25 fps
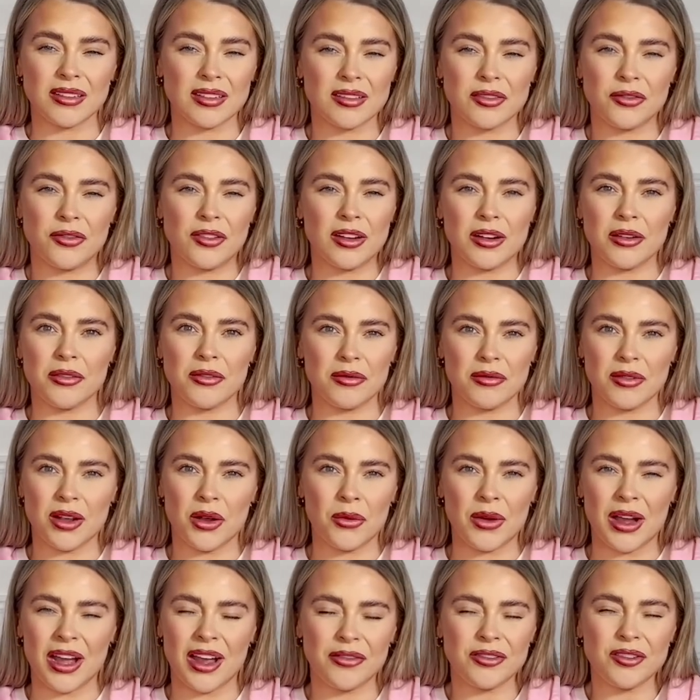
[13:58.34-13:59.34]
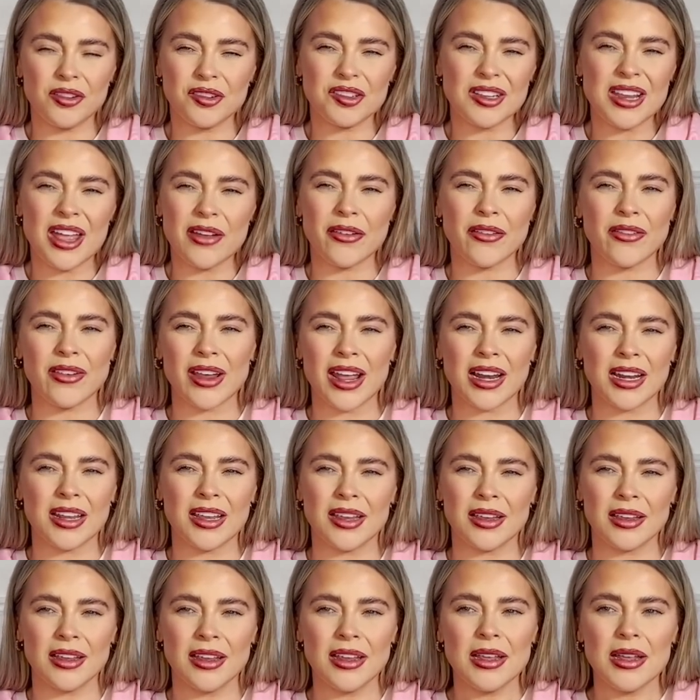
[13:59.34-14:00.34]
for a while. I've just never
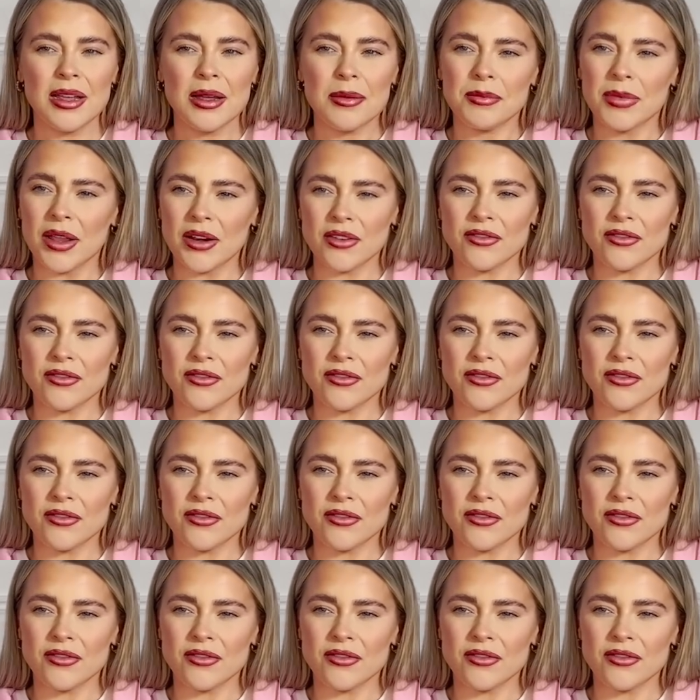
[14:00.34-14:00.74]
really been